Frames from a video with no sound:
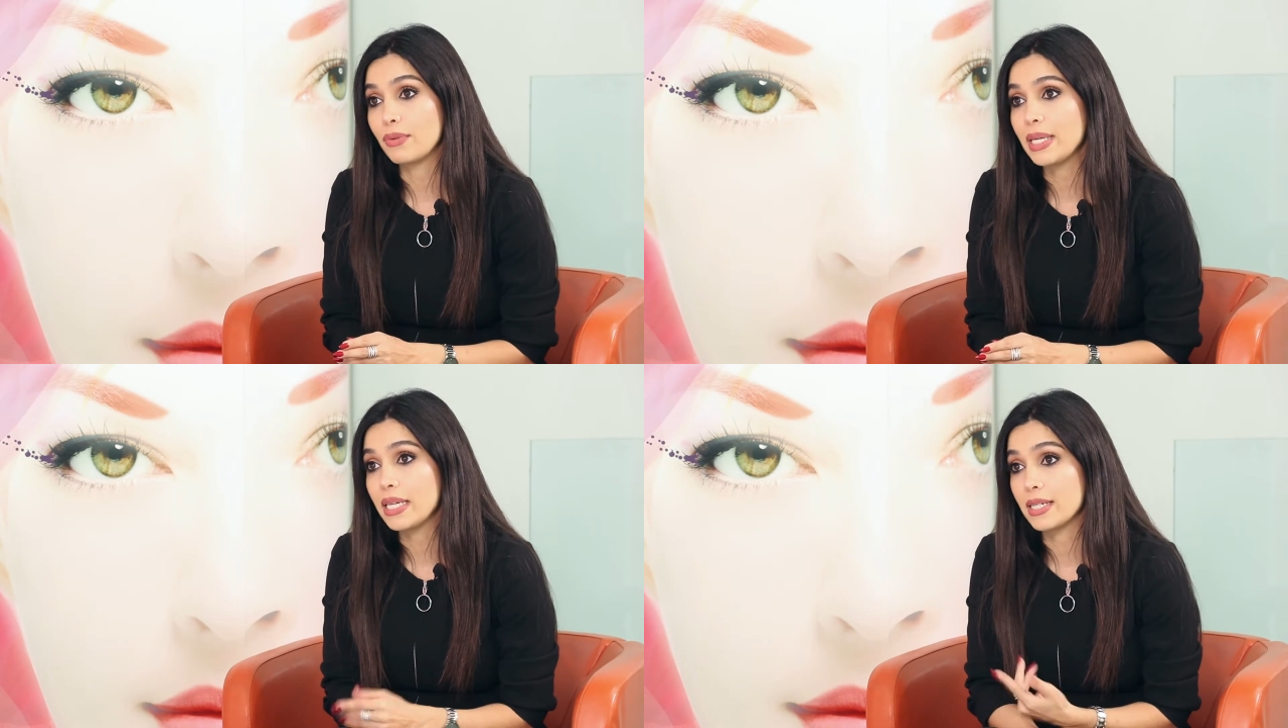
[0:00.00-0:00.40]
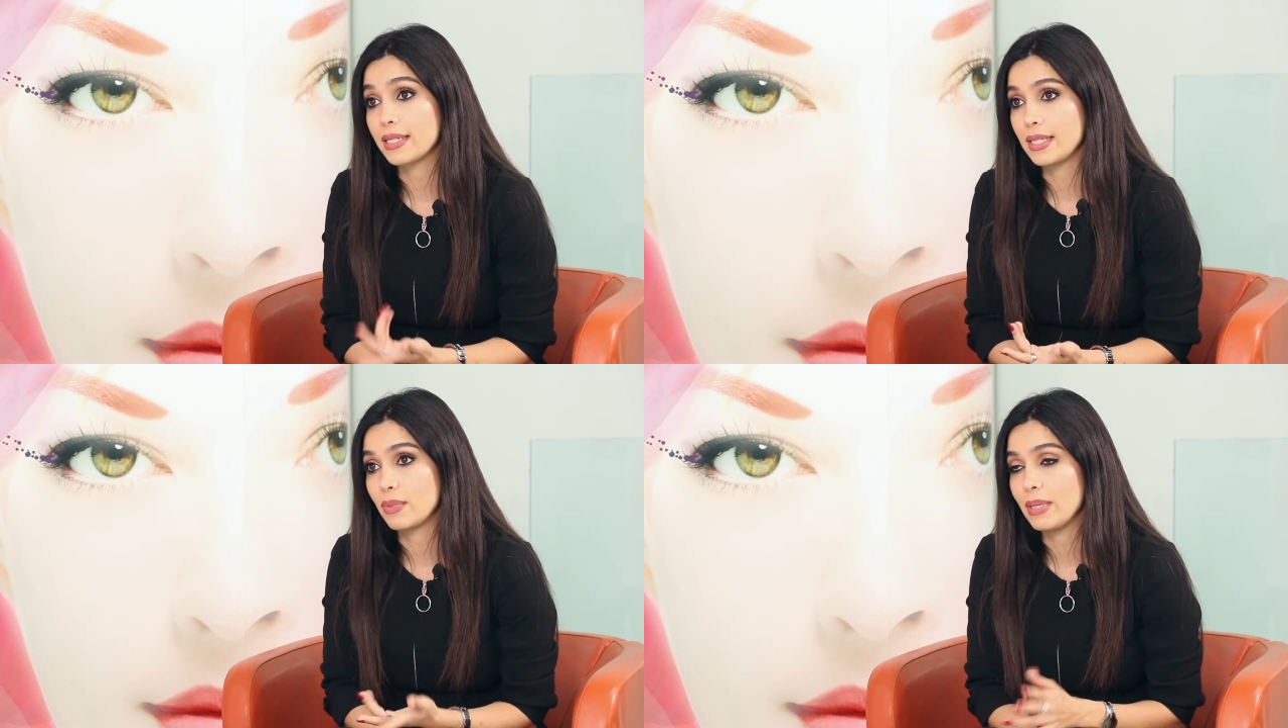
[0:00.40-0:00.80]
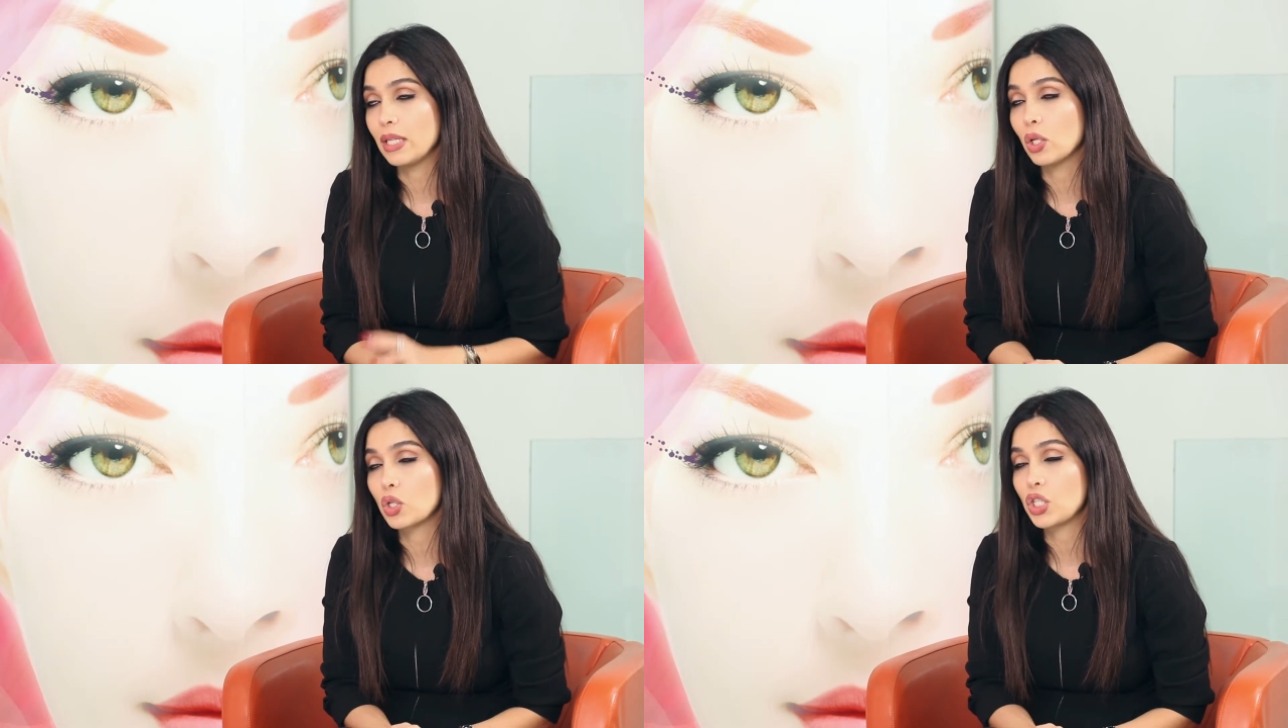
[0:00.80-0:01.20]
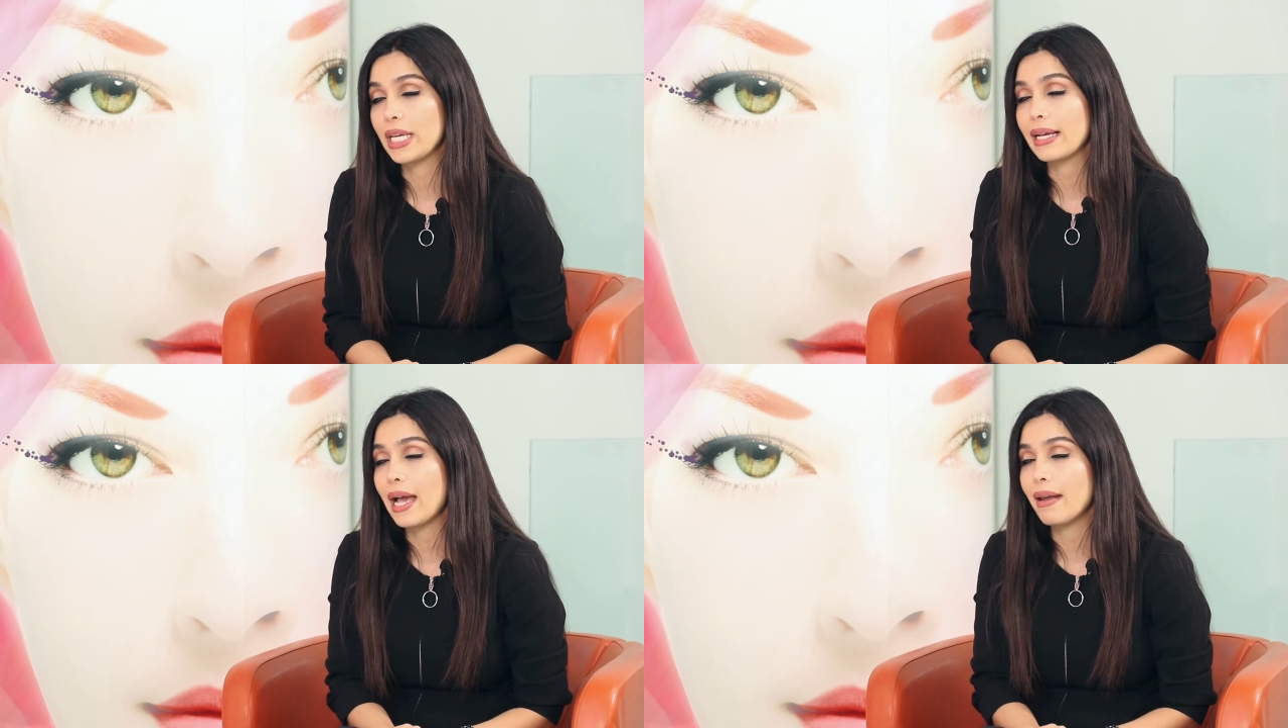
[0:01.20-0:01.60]
3 years since we launched
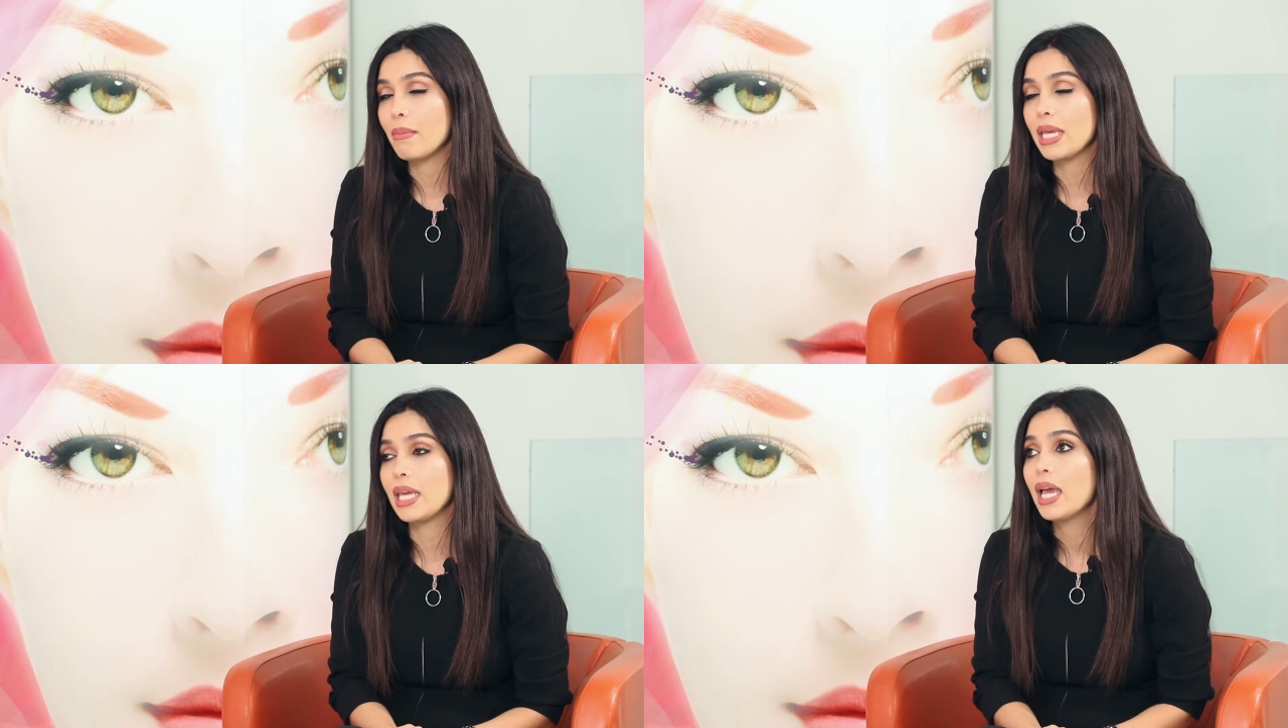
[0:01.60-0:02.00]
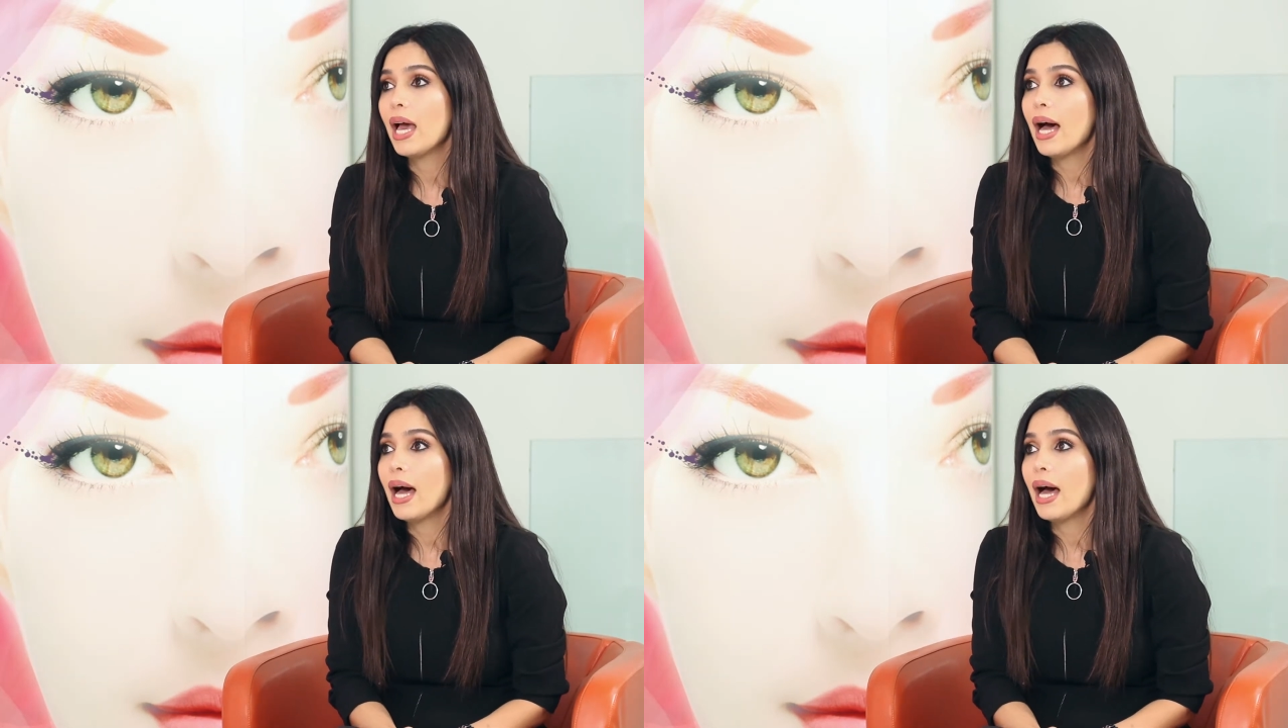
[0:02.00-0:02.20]
the academy,